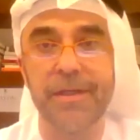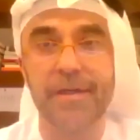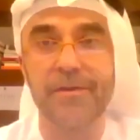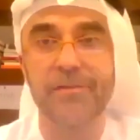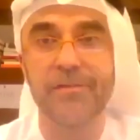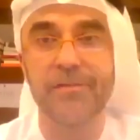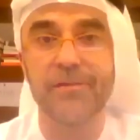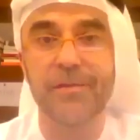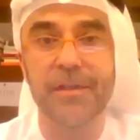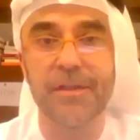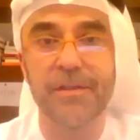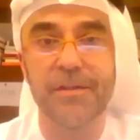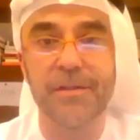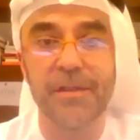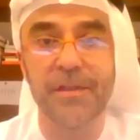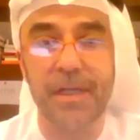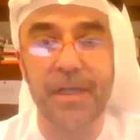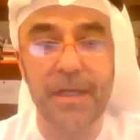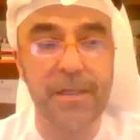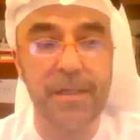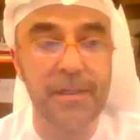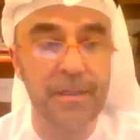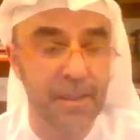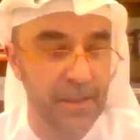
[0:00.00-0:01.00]
us
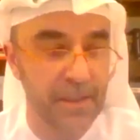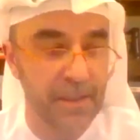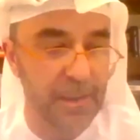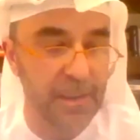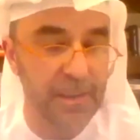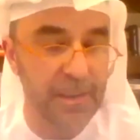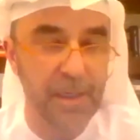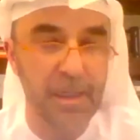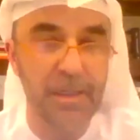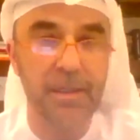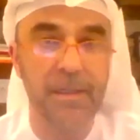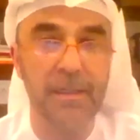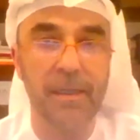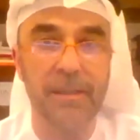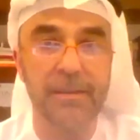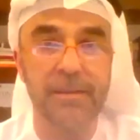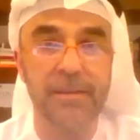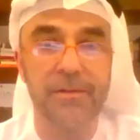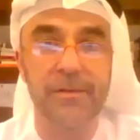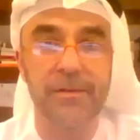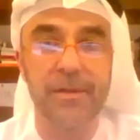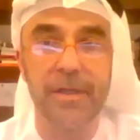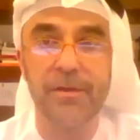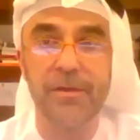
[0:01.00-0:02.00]
today, again, I'd like
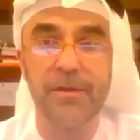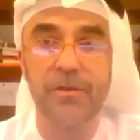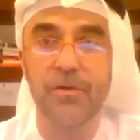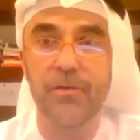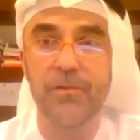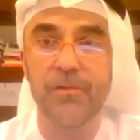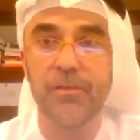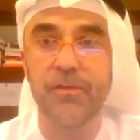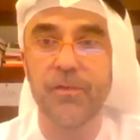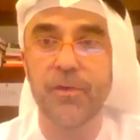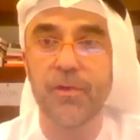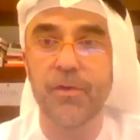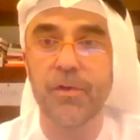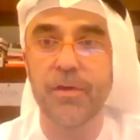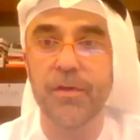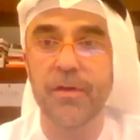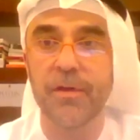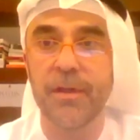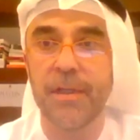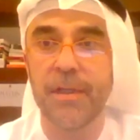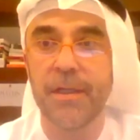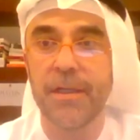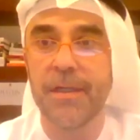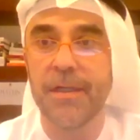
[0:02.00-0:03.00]
to thank you for
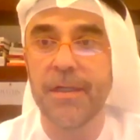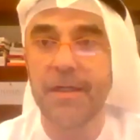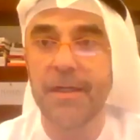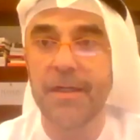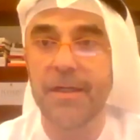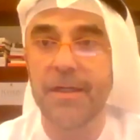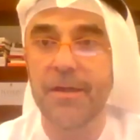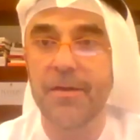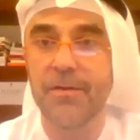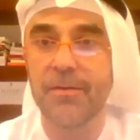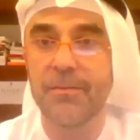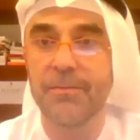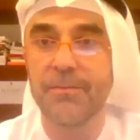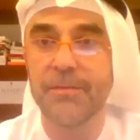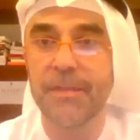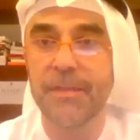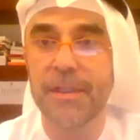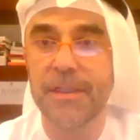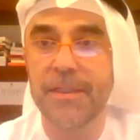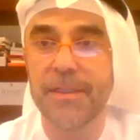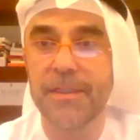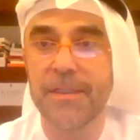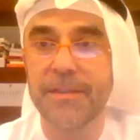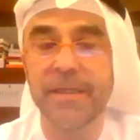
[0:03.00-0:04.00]

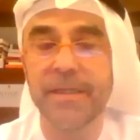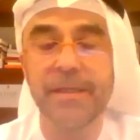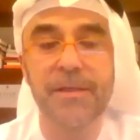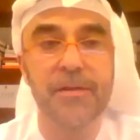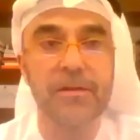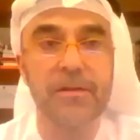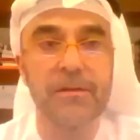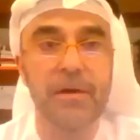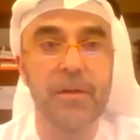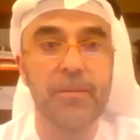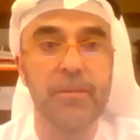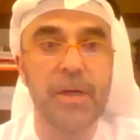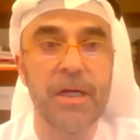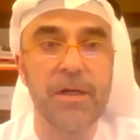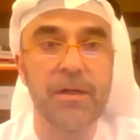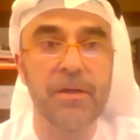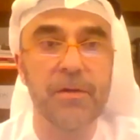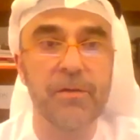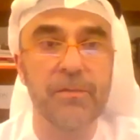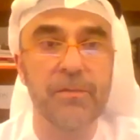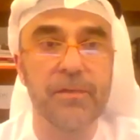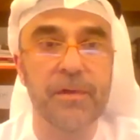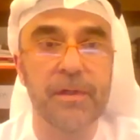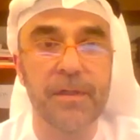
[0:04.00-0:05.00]
taking the time out
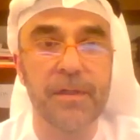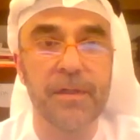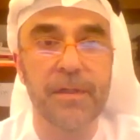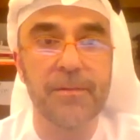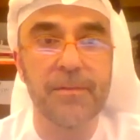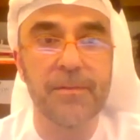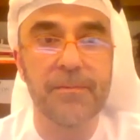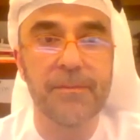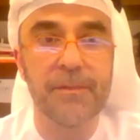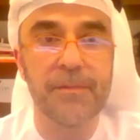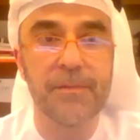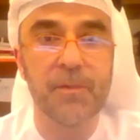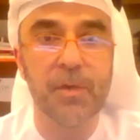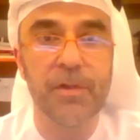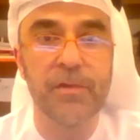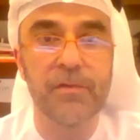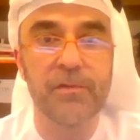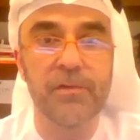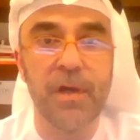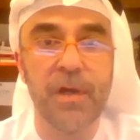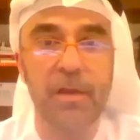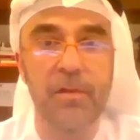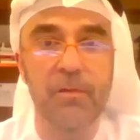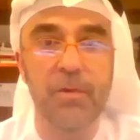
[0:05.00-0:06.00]
of what
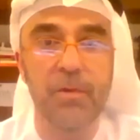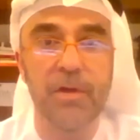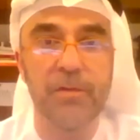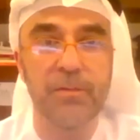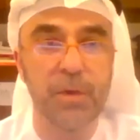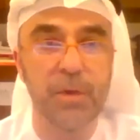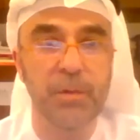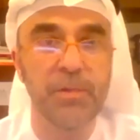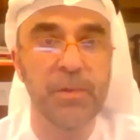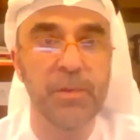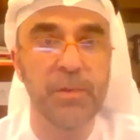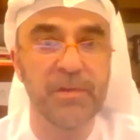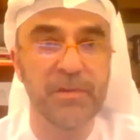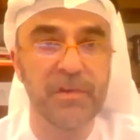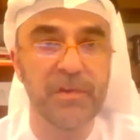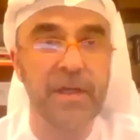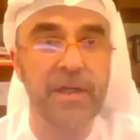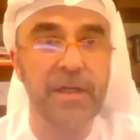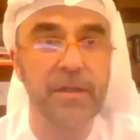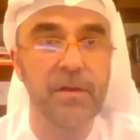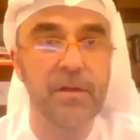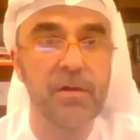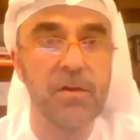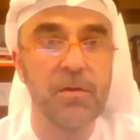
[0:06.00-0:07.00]
is otherwise probably
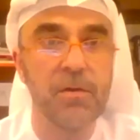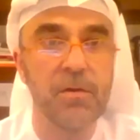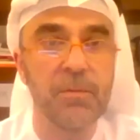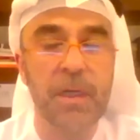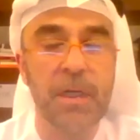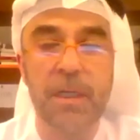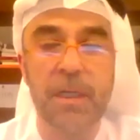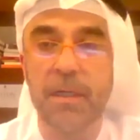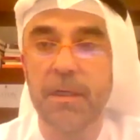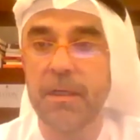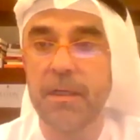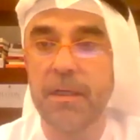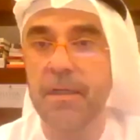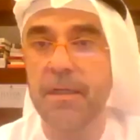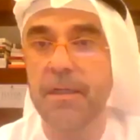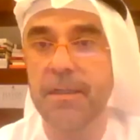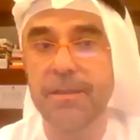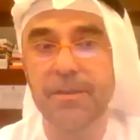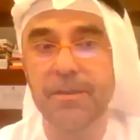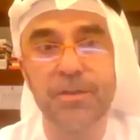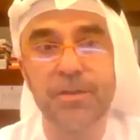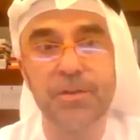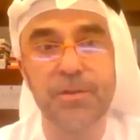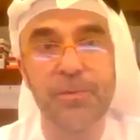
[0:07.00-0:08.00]
staying at home
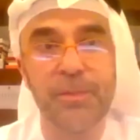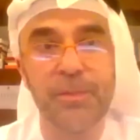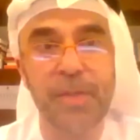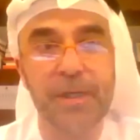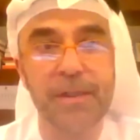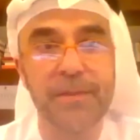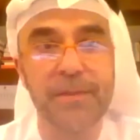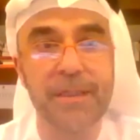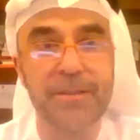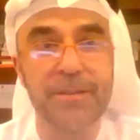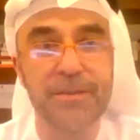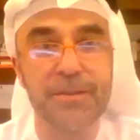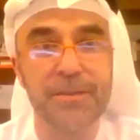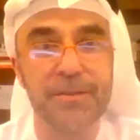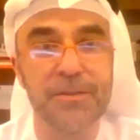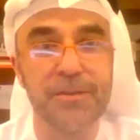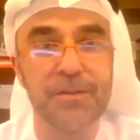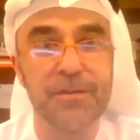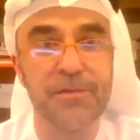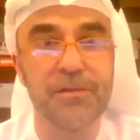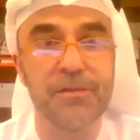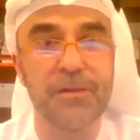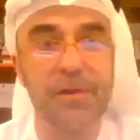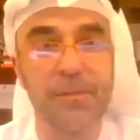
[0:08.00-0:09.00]
to pay attention
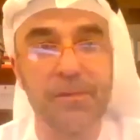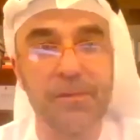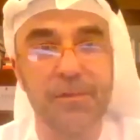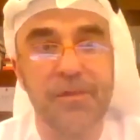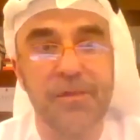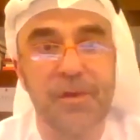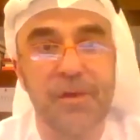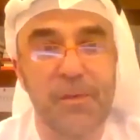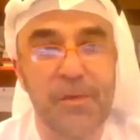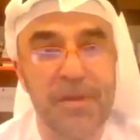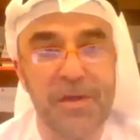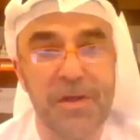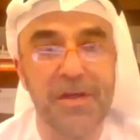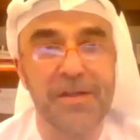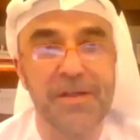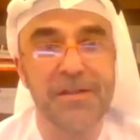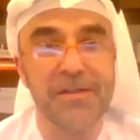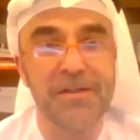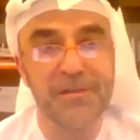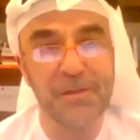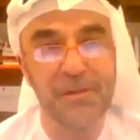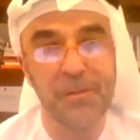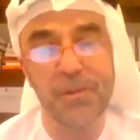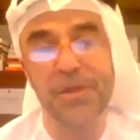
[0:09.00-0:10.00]
to some of the
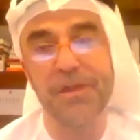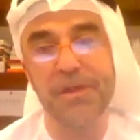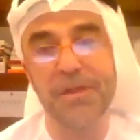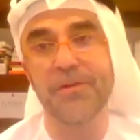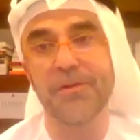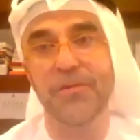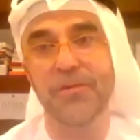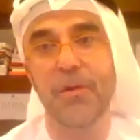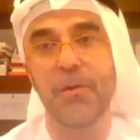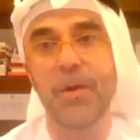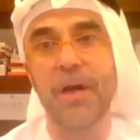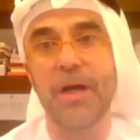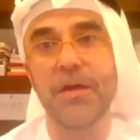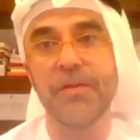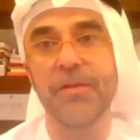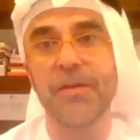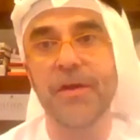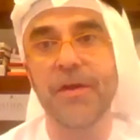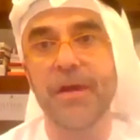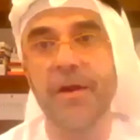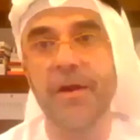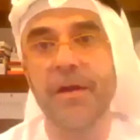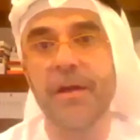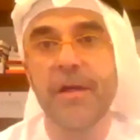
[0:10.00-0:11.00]
ideas that we're going to throw out
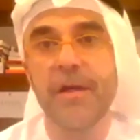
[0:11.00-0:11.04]
there.